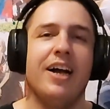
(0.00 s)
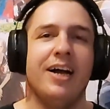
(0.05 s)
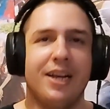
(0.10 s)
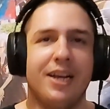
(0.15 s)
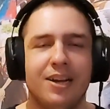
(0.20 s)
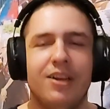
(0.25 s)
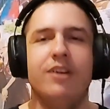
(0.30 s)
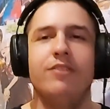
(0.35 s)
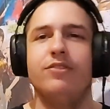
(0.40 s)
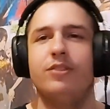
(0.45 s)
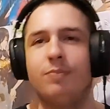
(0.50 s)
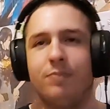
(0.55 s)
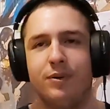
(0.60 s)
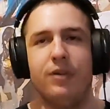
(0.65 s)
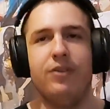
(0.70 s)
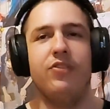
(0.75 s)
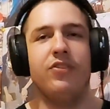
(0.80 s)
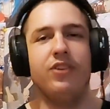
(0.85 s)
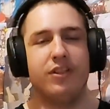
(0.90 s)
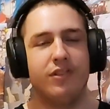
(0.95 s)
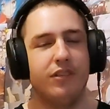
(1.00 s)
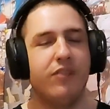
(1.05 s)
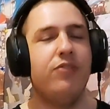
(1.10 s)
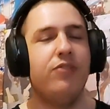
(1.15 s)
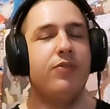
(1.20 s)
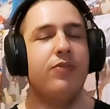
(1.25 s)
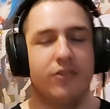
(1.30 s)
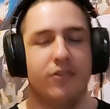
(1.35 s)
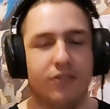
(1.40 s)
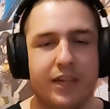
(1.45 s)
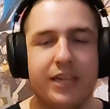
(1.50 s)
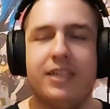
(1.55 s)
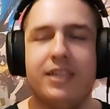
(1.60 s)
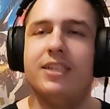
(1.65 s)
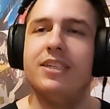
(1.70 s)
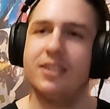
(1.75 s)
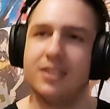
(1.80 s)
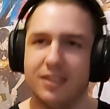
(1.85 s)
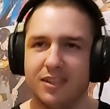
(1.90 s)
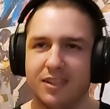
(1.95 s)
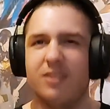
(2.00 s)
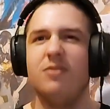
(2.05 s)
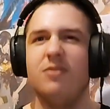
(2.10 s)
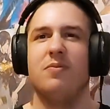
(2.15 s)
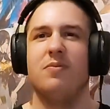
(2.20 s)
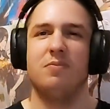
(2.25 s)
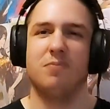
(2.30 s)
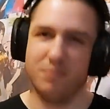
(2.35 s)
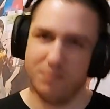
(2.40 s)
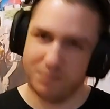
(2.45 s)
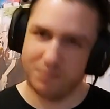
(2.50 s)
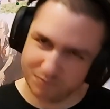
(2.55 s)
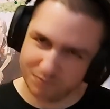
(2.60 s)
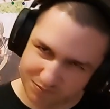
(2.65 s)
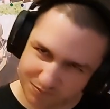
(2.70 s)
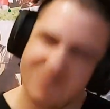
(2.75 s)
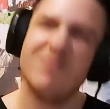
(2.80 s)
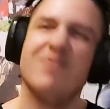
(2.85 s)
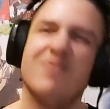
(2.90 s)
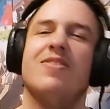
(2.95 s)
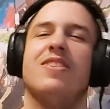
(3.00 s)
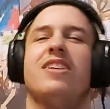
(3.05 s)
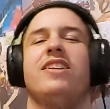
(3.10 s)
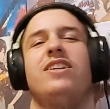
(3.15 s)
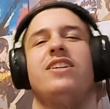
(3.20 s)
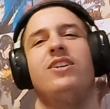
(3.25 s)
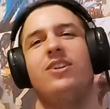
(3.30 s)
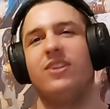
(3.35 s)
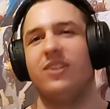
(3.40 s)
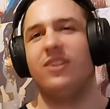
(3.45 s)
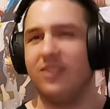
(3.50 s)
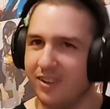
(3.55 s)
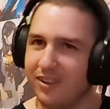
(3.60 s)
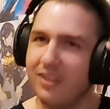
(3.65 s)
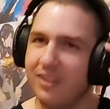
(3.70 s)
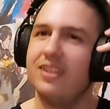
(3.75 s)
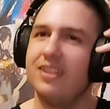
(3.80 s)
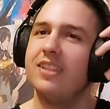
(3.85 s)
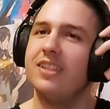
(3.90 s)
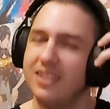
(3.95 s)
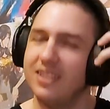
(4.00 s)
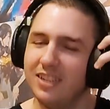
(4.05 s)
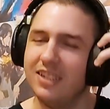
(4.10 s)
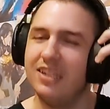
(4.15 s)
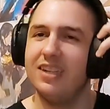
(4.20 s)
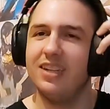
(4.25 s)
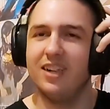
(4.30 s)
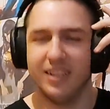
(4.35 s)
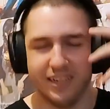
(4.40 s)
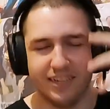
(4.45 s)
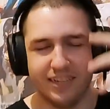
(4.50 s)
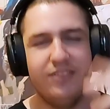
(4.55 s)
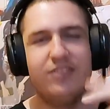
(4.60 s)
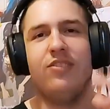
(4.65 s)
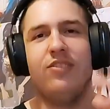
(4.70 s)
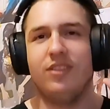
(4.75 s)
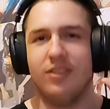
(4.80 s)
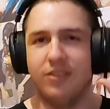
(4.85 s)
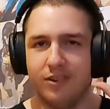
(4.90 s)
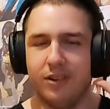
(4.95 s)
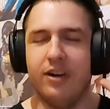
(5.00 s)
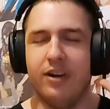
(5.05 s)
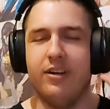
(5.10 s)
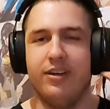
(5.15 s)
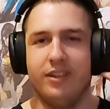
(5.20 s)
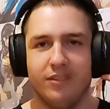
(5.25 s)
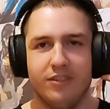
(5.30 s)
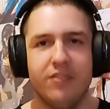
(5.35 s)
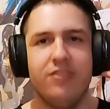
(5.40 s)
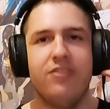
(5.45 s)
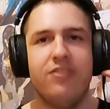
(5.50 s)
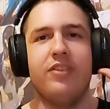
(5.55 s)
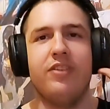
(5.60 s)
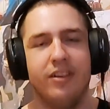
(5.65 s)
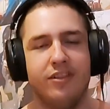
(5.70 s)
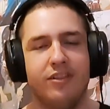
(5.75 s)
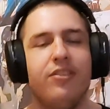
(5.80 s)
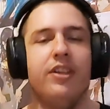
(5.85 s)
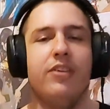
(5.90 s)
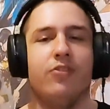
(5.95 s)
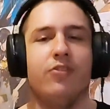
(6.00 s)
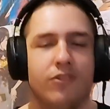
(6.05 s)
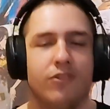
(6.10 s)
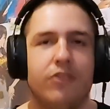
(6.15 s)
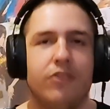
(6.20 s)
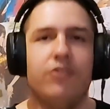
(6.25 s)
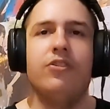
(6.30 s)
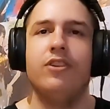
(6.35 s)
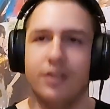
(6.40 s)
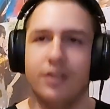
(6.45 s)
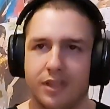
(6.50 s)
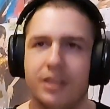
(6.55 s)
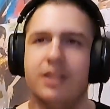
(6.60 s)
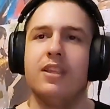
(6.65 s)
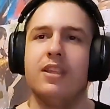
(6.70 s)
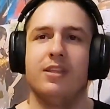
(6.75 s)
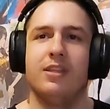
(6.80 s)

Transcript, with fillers: I love the punch that this feels like. Yeah. It's an insanely sick transition.